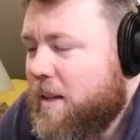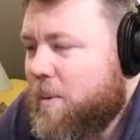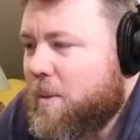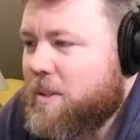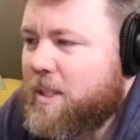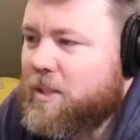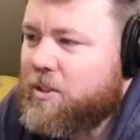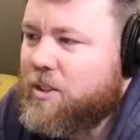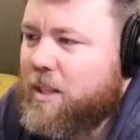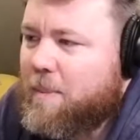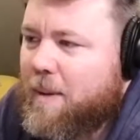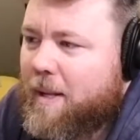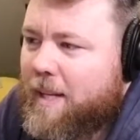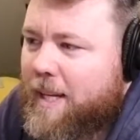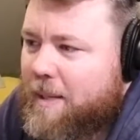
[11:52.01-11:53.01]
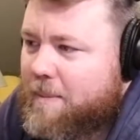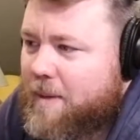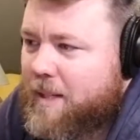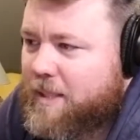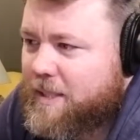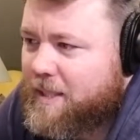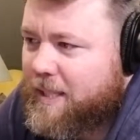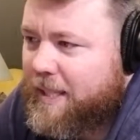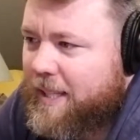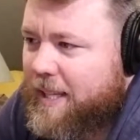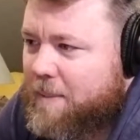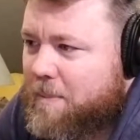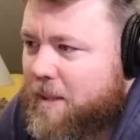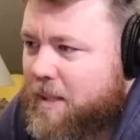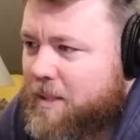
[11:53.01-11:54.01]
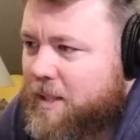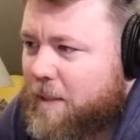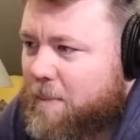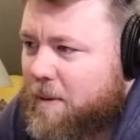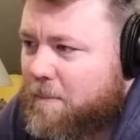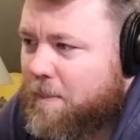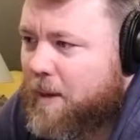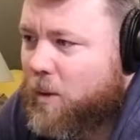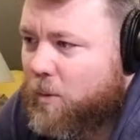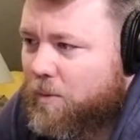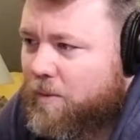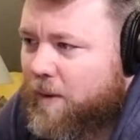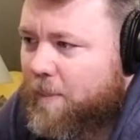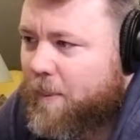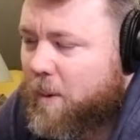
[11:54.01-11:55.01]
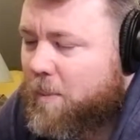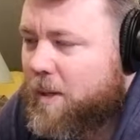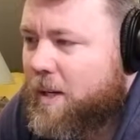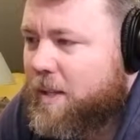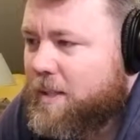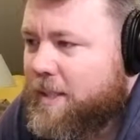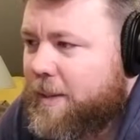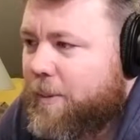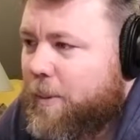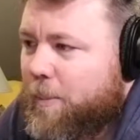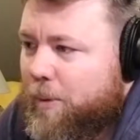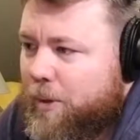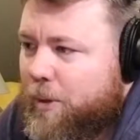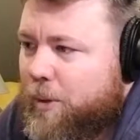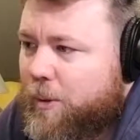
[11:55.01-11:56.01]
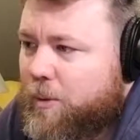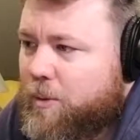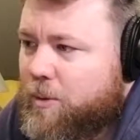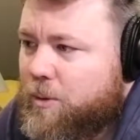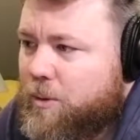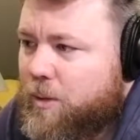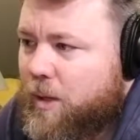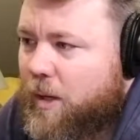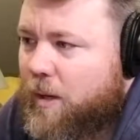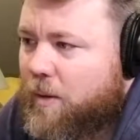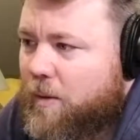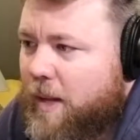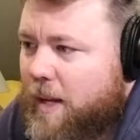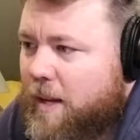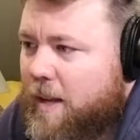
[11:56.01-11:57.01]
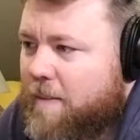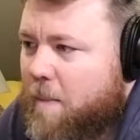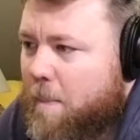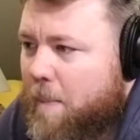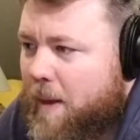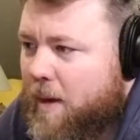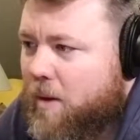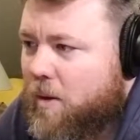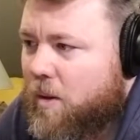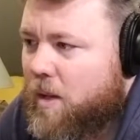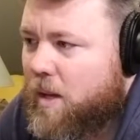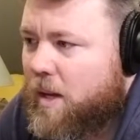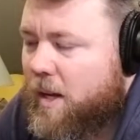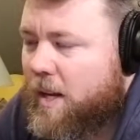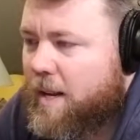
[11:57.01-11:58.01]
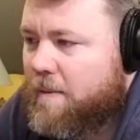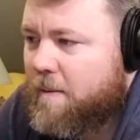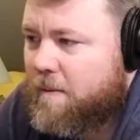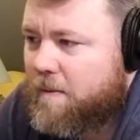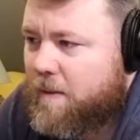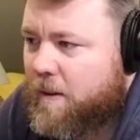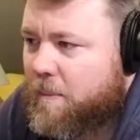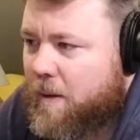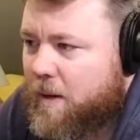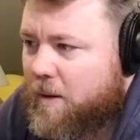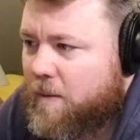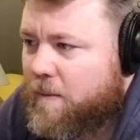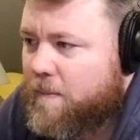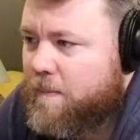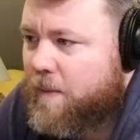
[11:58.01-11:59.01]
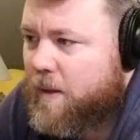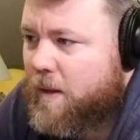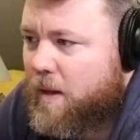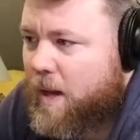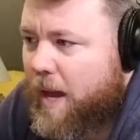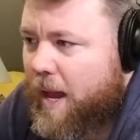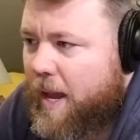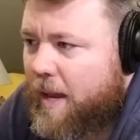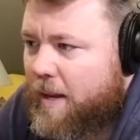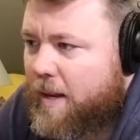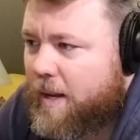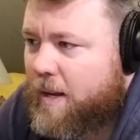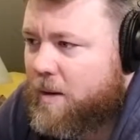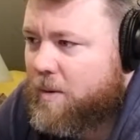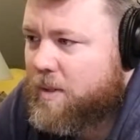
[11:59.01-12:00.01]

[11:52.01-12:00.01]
What's interesting about ladybugs is that ladybugs can be male or female because they reproduce. Like you have a male and you have a female, and it